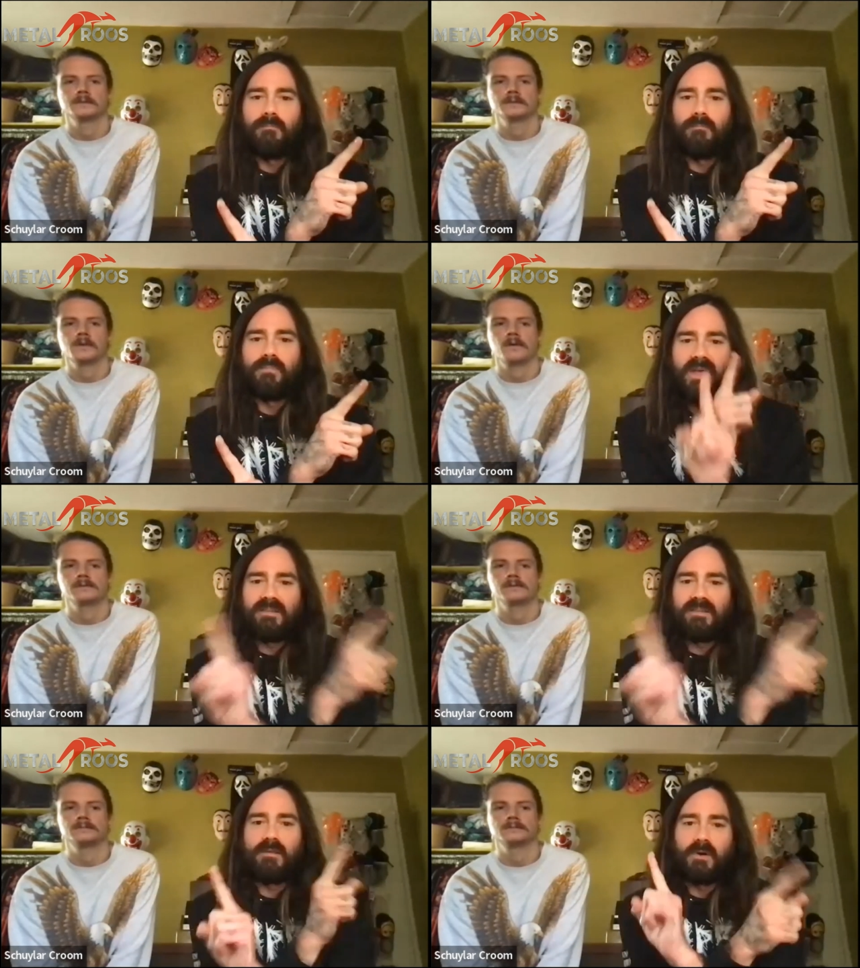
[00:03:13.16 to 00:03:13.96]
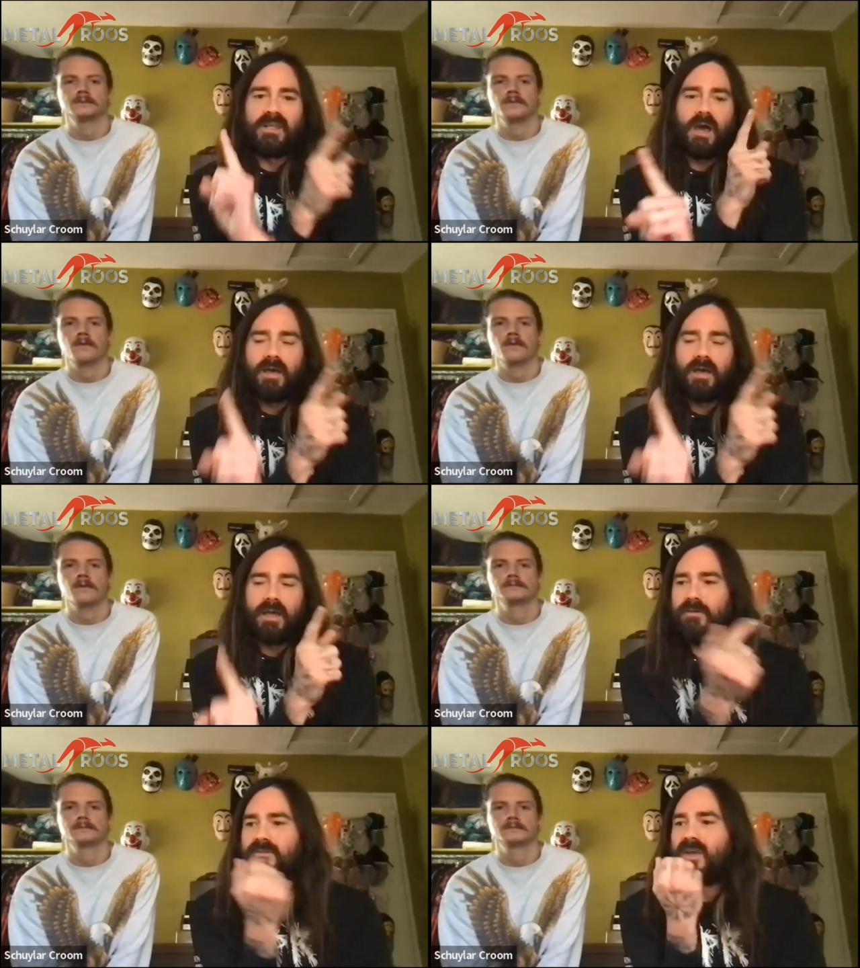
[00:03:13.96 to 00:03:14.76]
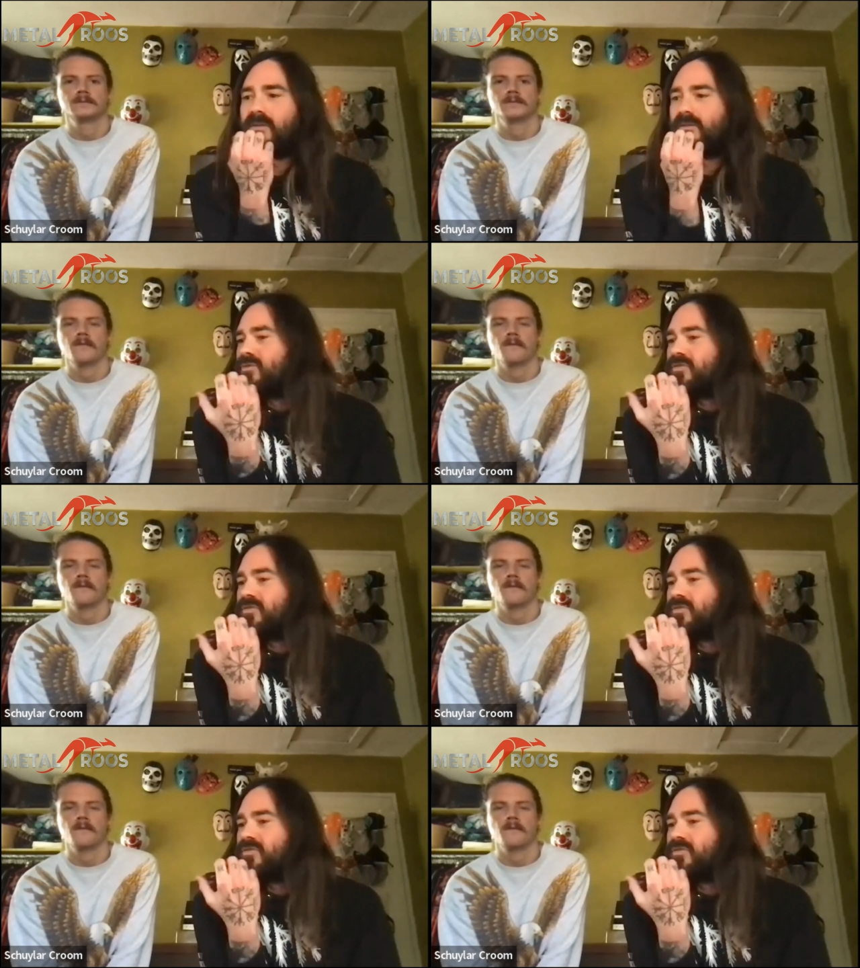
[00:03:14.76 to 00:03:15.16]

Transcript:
Speaker 1: um, and they did them on e- uh, either time.